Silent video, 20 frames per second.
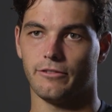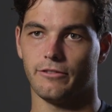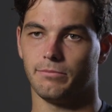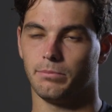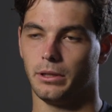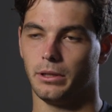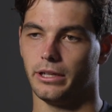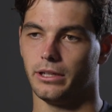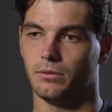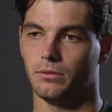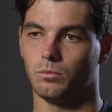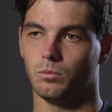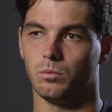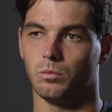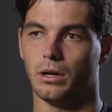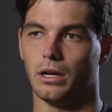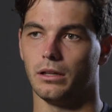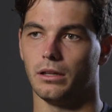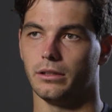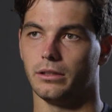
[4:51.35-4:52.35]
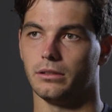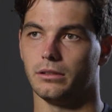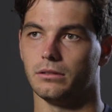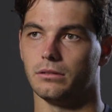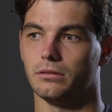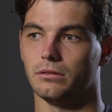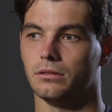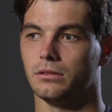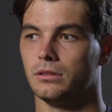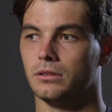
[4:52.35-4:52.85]
I've played well in
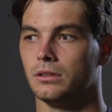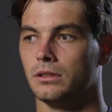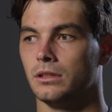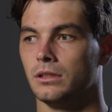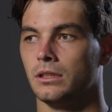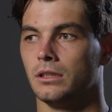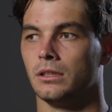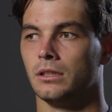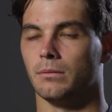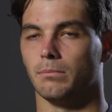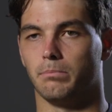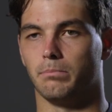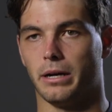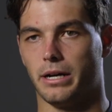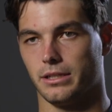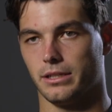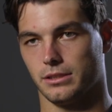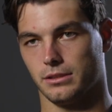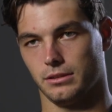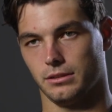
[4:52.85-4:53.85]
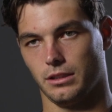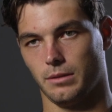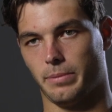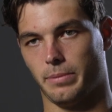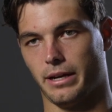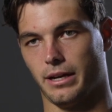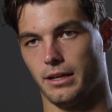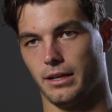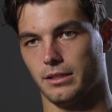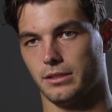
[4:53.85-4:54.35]
Basel in the
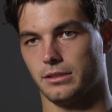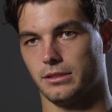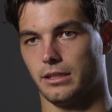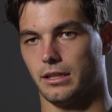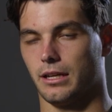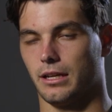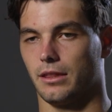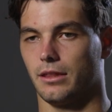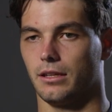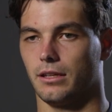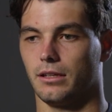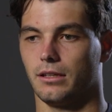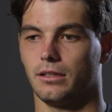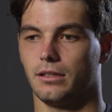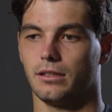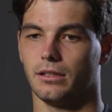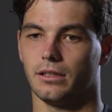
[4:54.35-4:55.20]
past, and I think